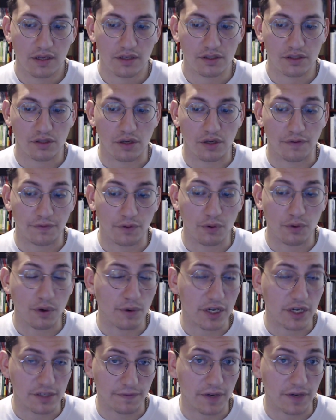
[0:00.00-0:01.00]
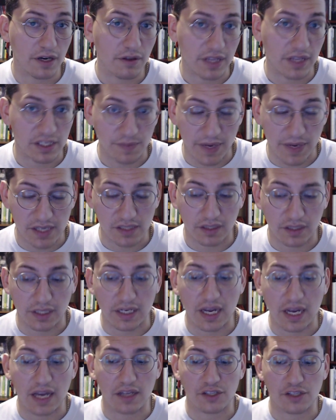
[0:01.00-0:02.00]
So if you want to watch a video that's basically
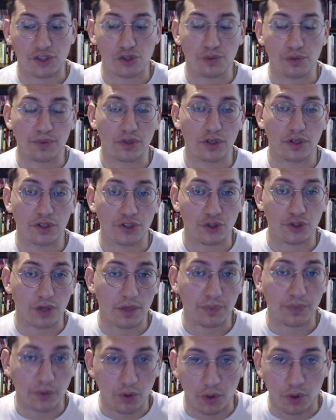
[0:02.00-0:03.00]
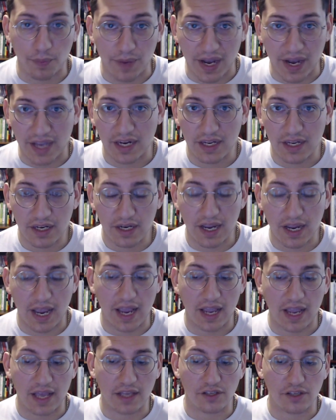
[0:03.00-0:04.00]
not super Trump or Biden
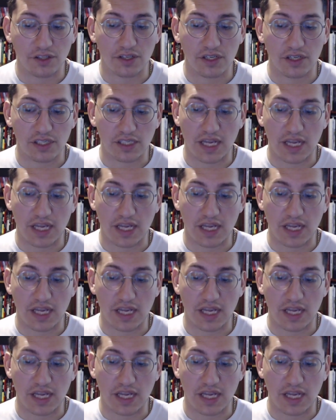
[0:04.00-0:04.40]
and just